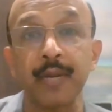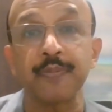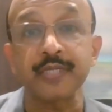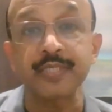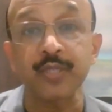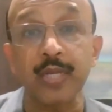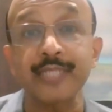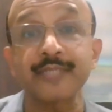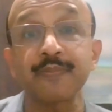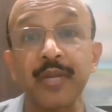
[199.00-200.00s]

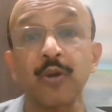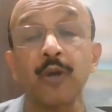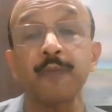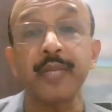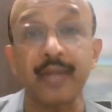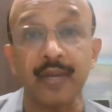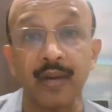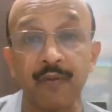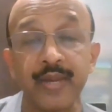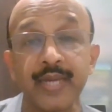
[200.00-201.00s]
personnel may not be
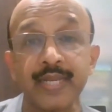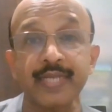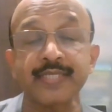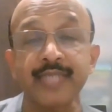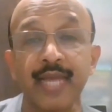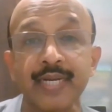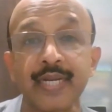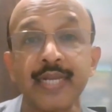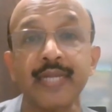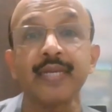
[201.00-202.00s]
aware
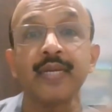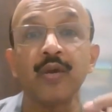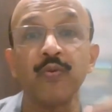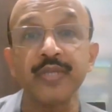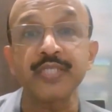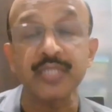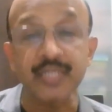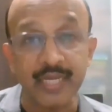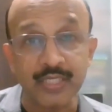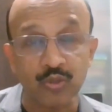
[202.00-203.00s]
exactly which
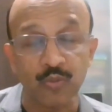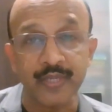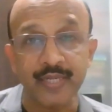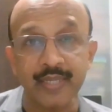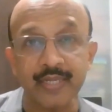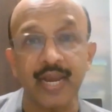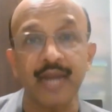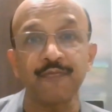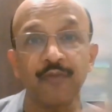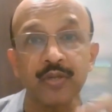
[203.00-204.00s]
test to be done,
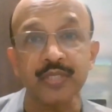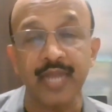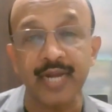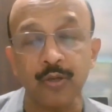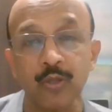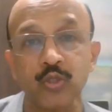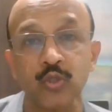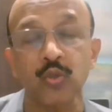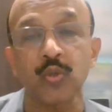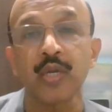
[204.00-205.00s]
and for that
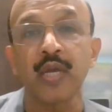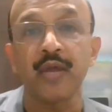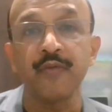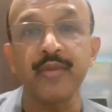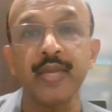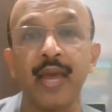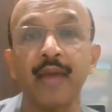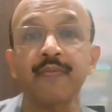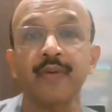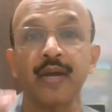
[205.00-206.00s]
also we
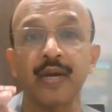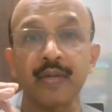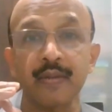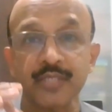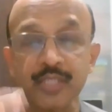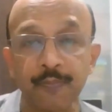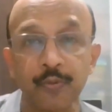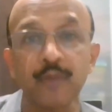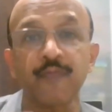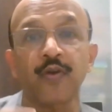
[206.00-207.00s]
have
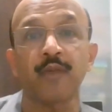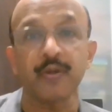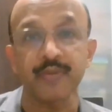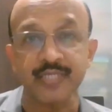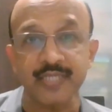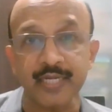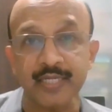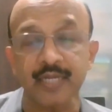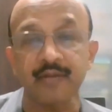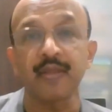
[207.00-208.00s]
support from our
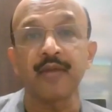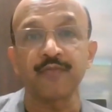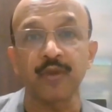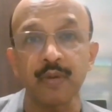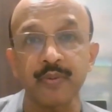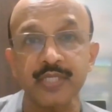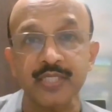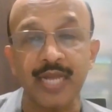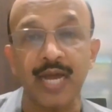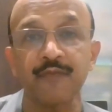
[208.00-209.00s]
center, from our
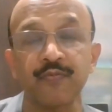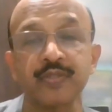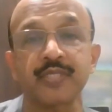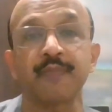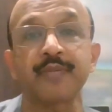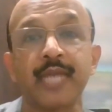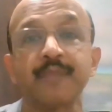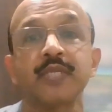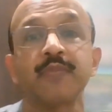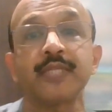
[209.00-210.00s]
staff, or
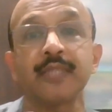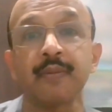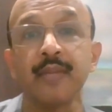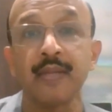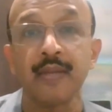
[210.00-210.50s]
sometimes even the